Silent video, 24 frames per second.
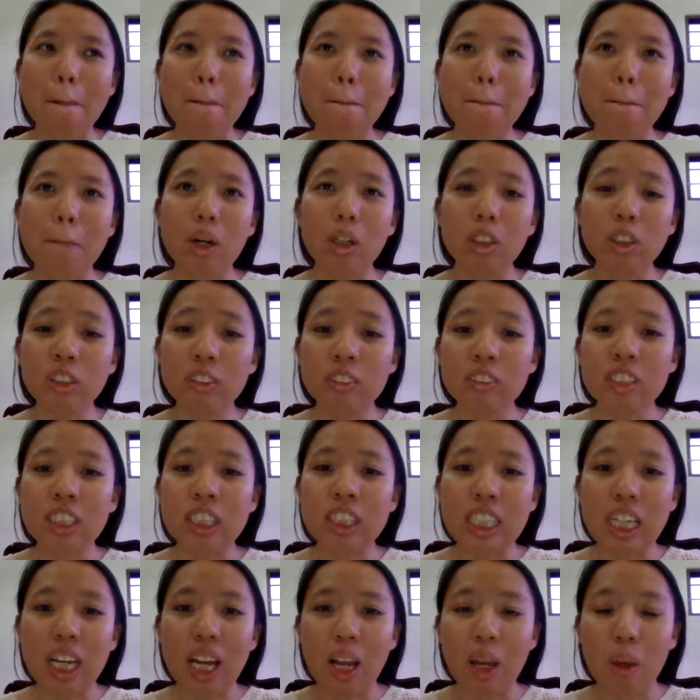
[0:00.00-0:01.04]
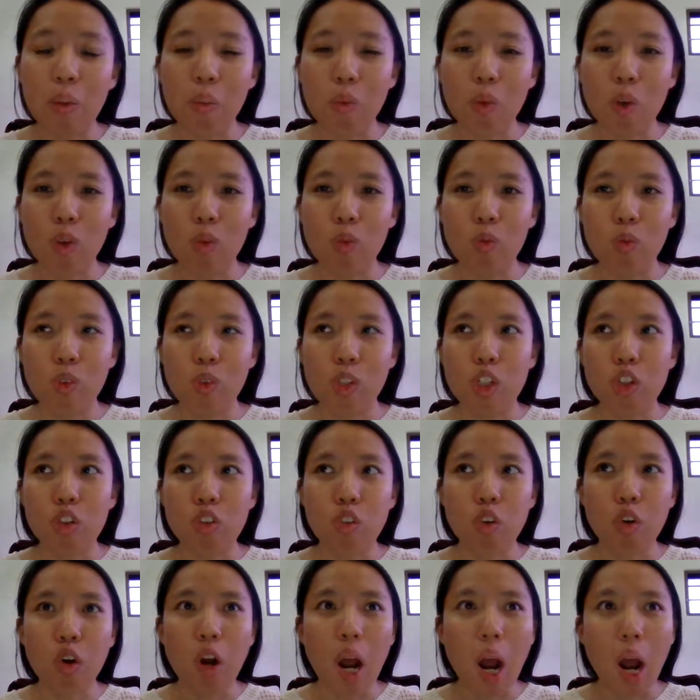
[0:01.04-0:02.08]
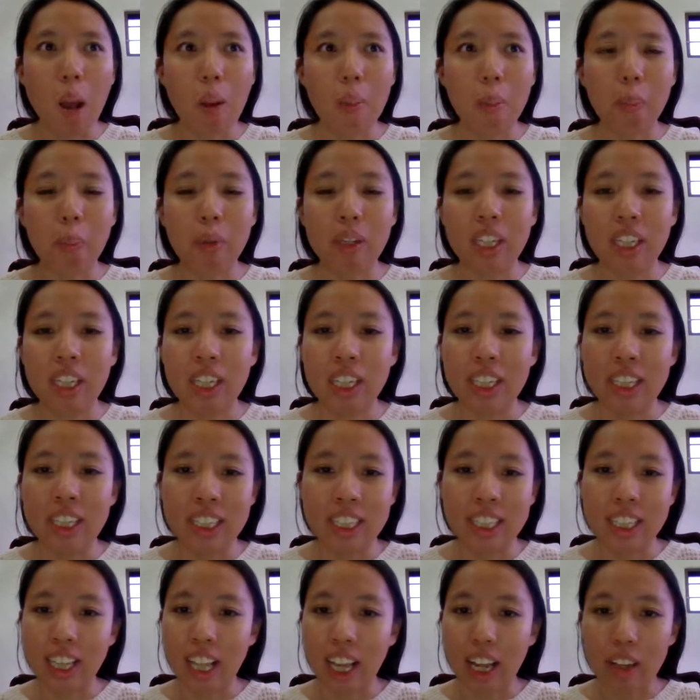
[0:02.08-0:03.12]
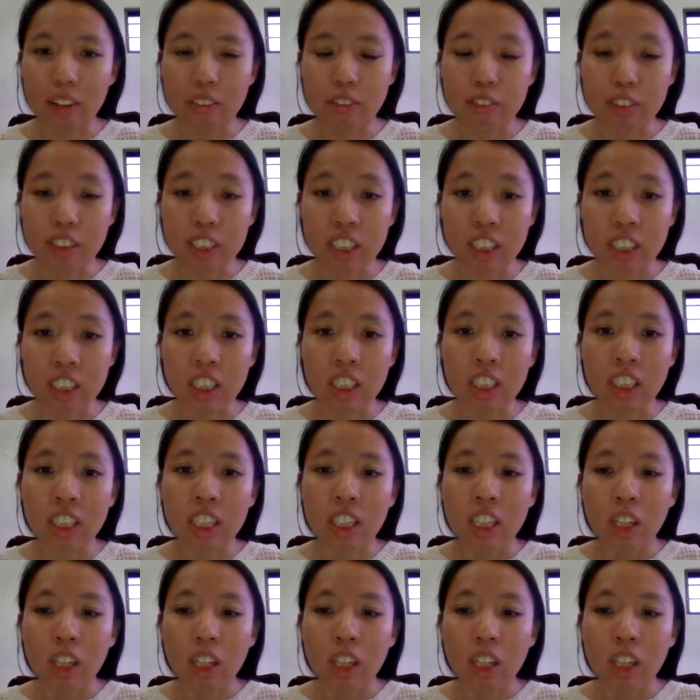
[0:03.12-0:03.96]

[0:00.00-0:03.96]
Most of the time when we grow up in life here,